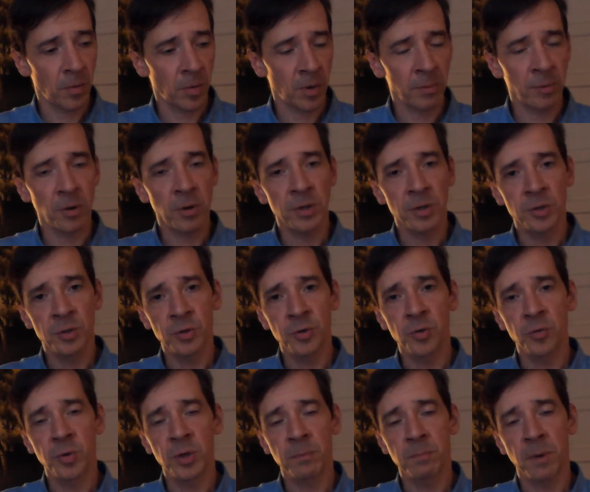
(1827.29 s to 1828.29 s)
I'm going to do
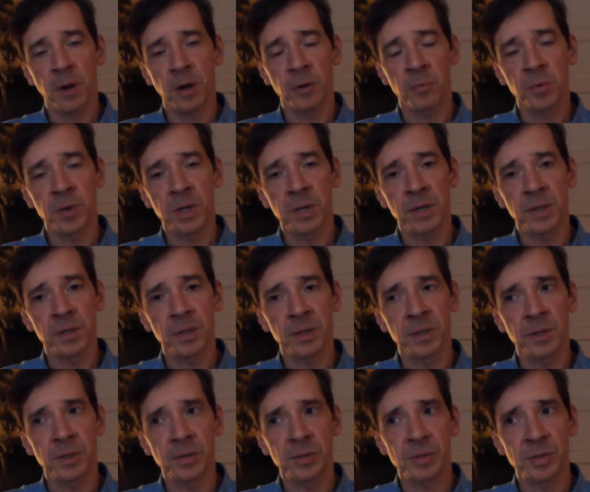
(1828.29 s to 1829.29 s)
week by week
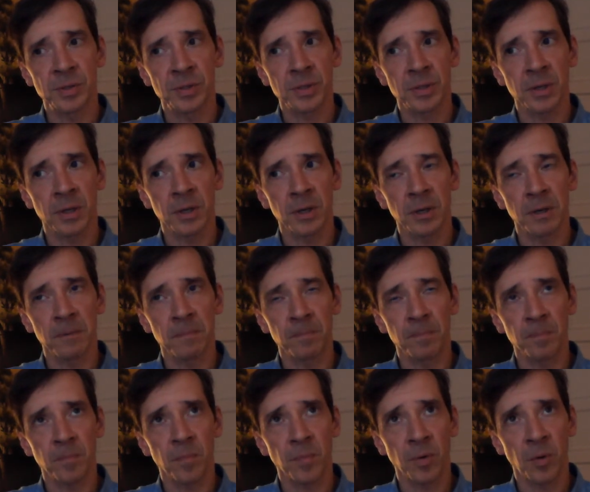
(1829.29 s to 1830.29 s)
is,
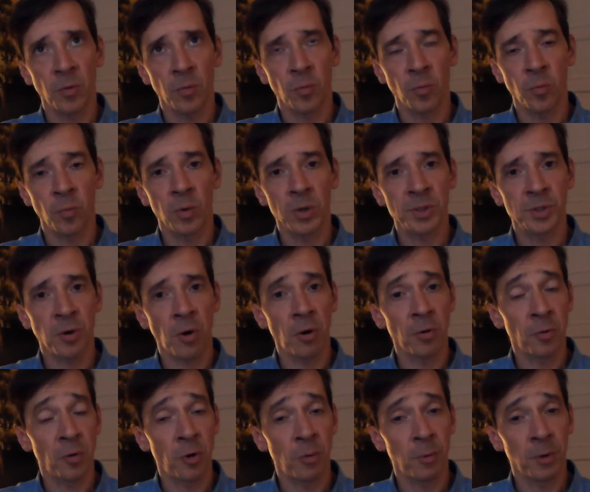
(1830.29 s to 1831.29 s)
once
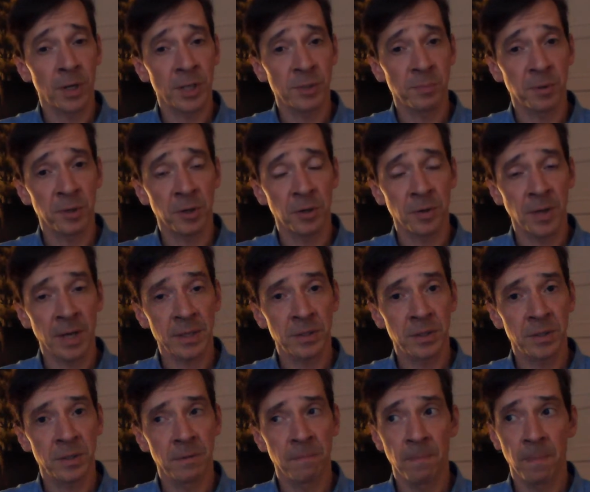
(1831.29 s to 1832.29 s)
all the homework has been
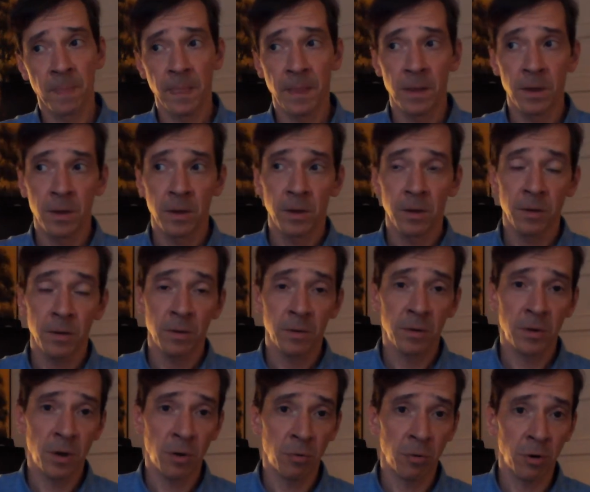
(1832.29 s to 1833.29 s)
collected,
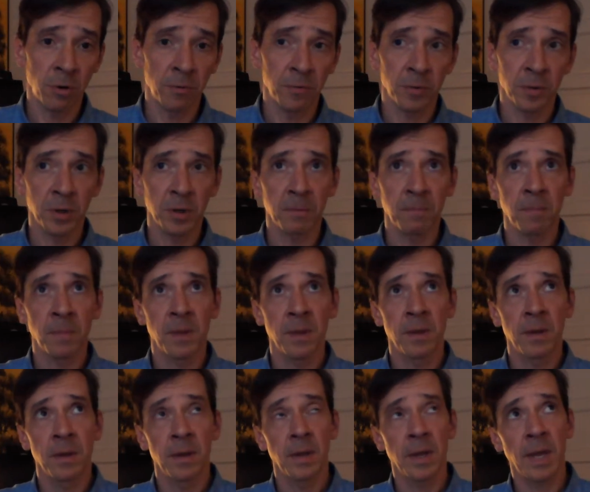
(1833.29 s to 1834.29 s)
go over it
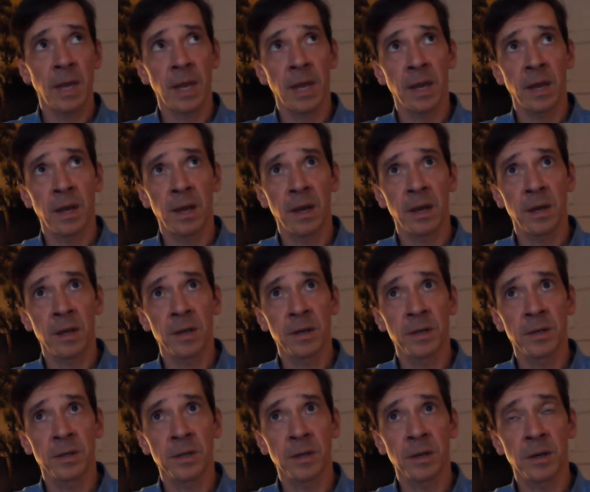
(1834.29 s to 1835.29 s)

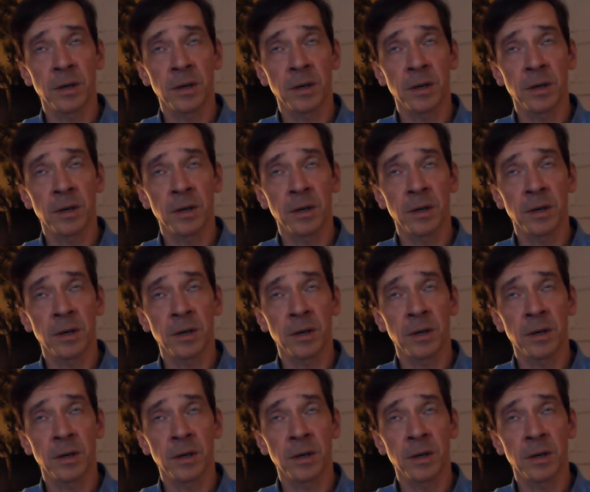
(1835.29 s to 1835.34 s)
and